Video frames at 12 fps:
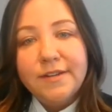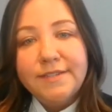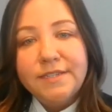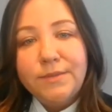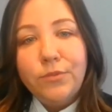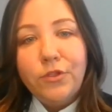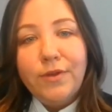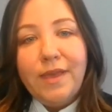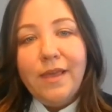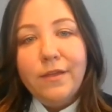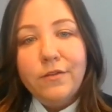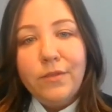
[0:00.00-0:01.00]
is an
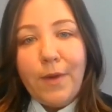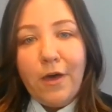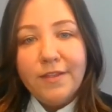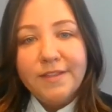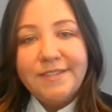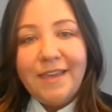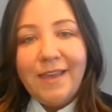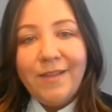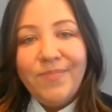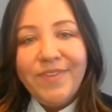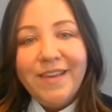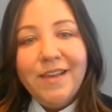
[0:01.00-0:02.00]
employee under the policy.